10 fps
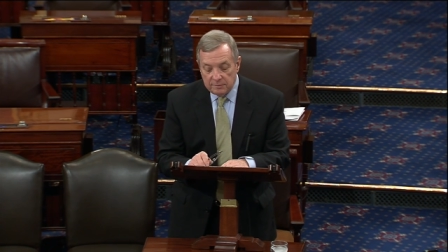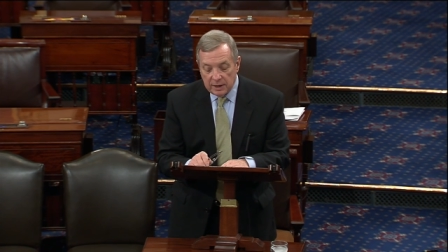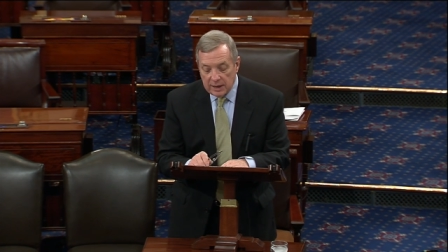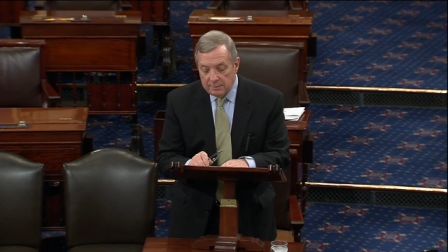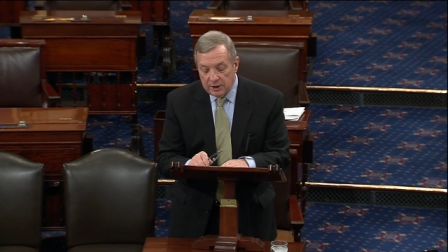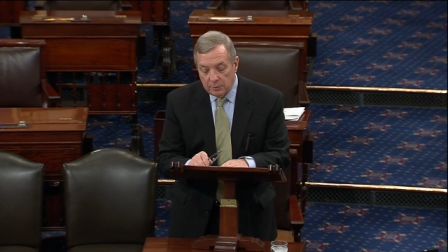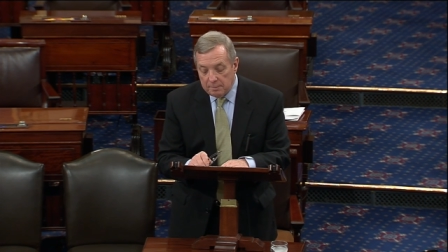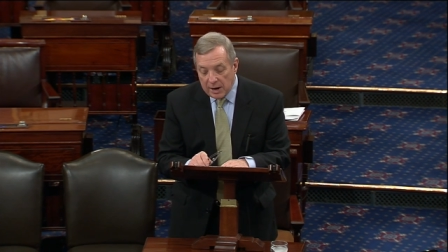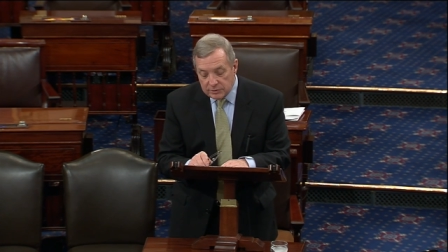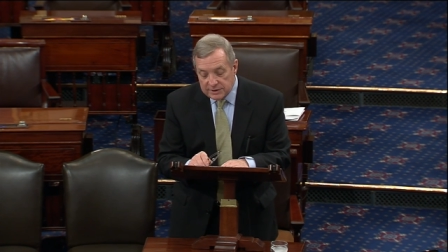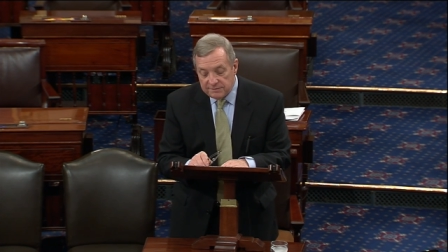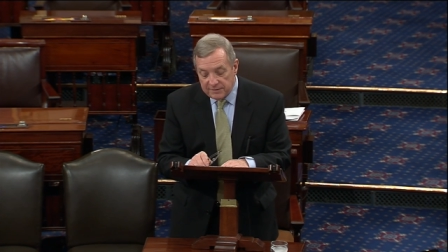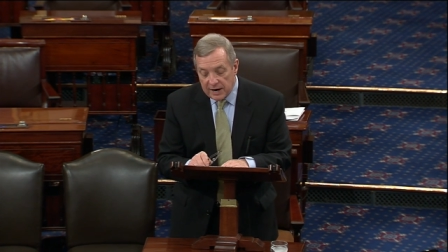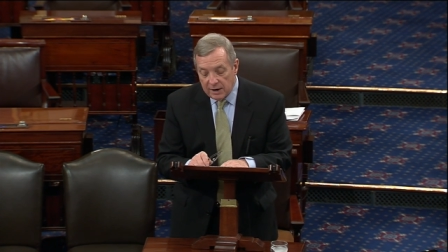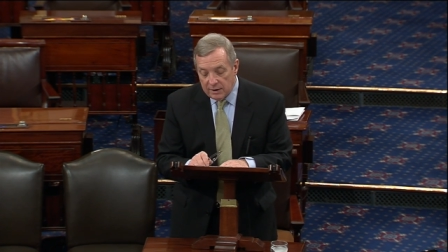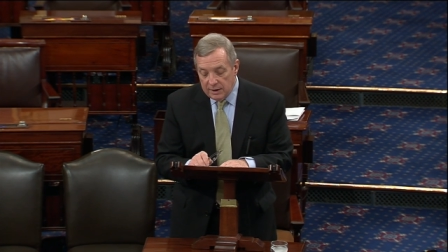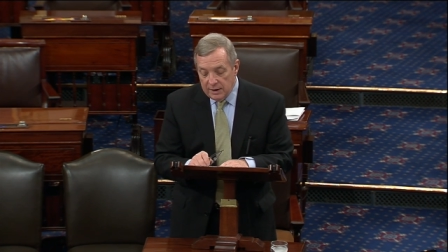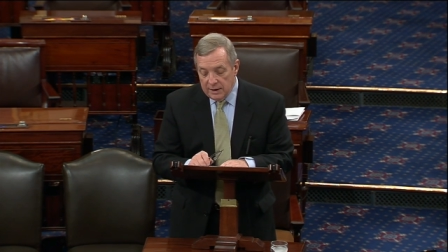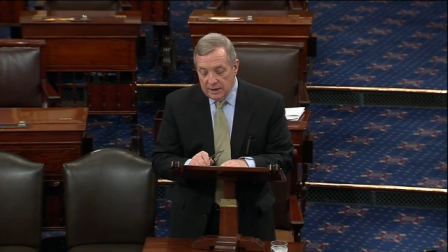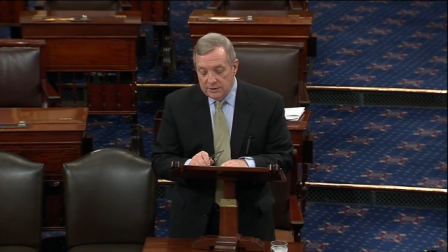come under mounting fire
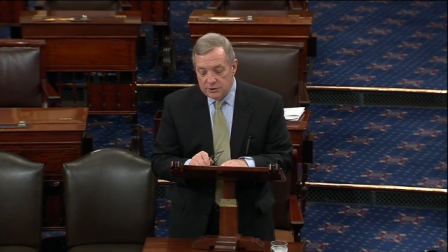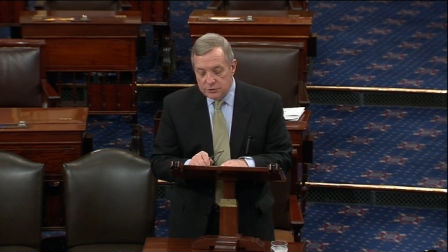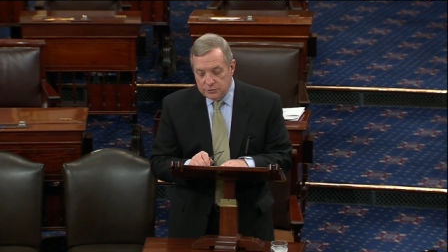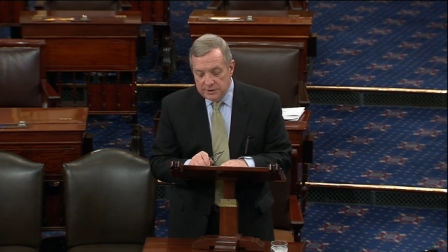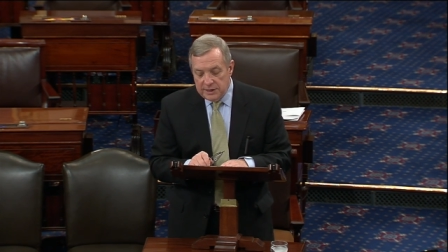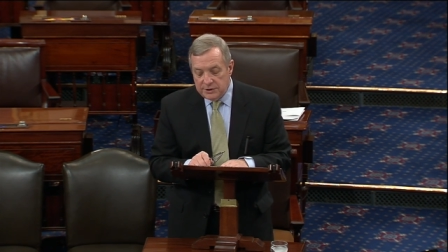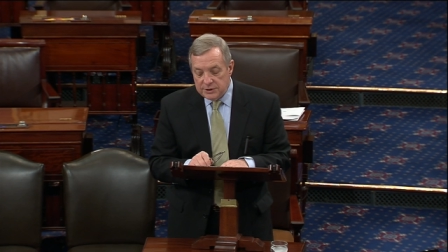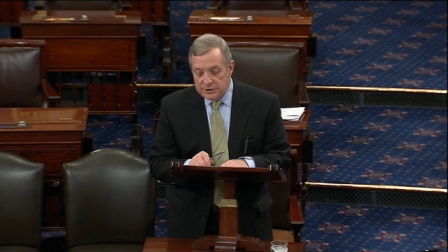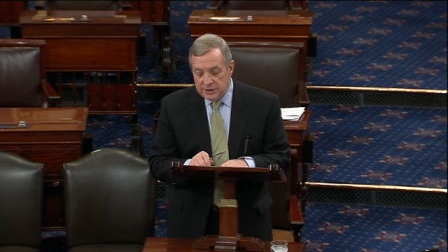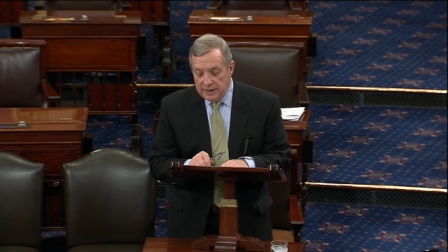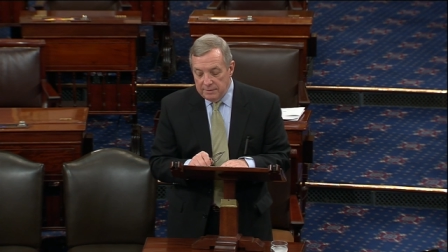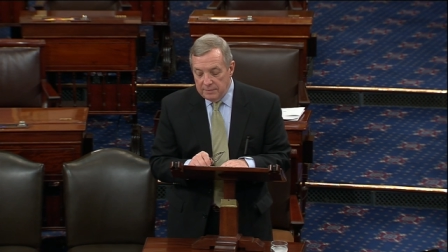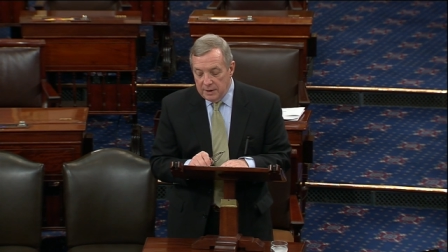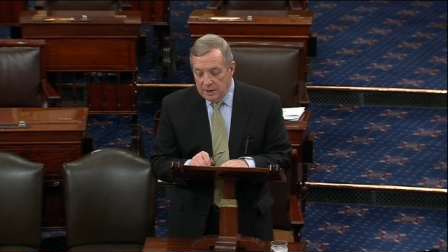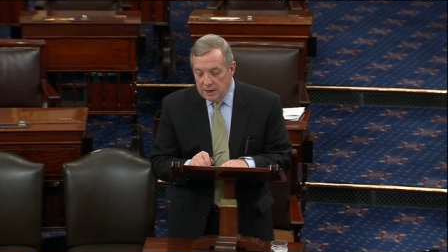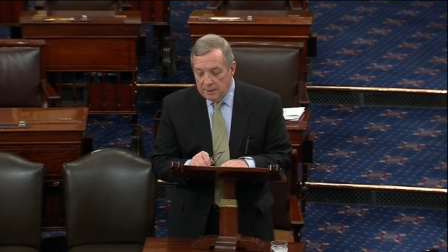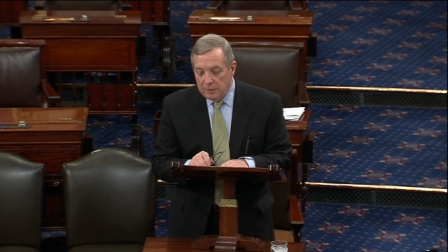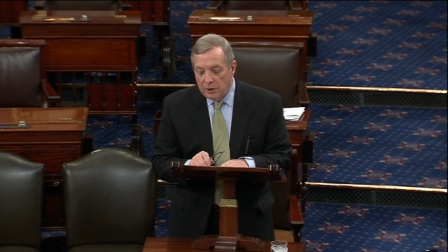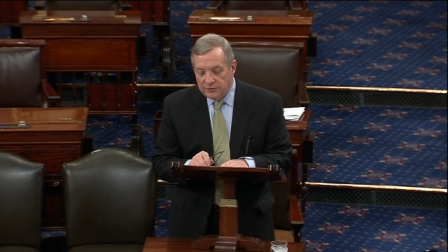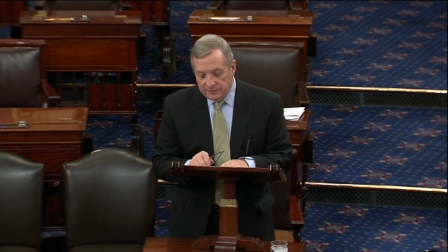in the strategic city
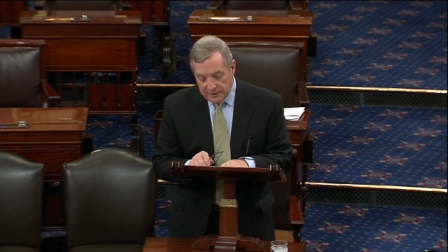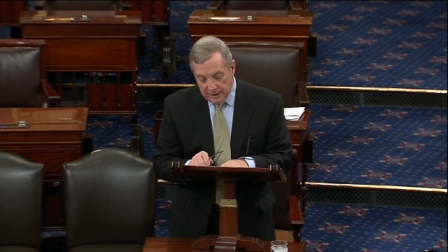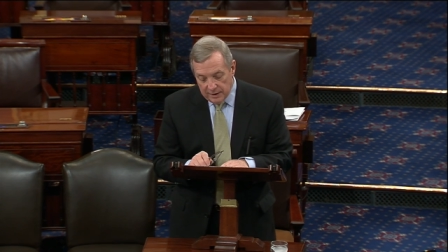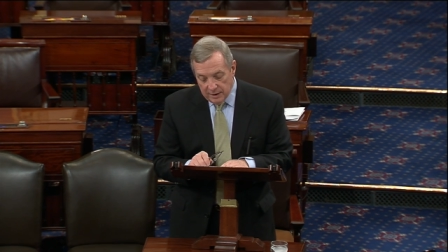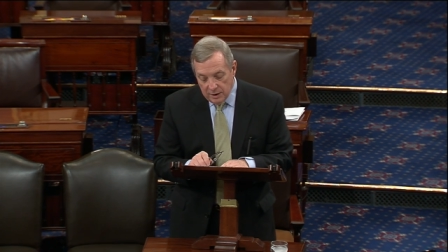Debaltseve,